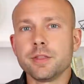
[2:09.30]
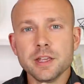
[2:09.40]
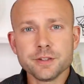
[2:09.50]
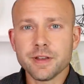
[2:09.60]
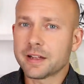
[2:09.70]

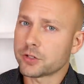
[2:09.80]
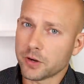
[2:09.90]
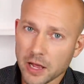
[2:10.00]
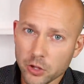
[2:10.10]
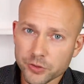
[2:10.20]
These fats
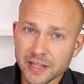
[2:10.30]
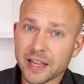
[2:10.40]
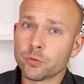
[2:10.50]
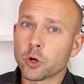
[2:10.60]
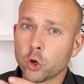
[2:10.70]
are healthy
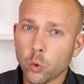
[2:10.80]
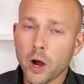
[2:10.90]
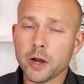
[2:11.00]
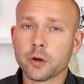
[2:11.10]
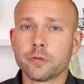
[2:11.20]
and
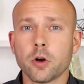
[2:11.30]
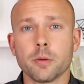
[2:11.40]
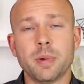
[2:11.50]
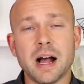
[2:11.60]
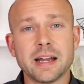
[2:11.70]
required for
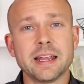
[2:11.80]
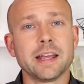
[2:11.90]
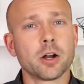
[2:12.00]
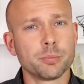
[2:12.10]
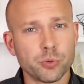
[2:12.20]
our body
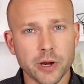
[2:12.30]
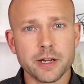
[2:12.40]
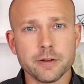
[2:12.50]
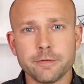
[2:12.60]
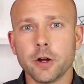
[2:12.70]
and our
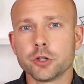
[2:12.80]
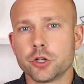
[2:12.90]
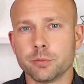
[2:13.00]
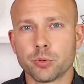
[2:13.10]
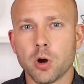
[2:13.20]
brain to function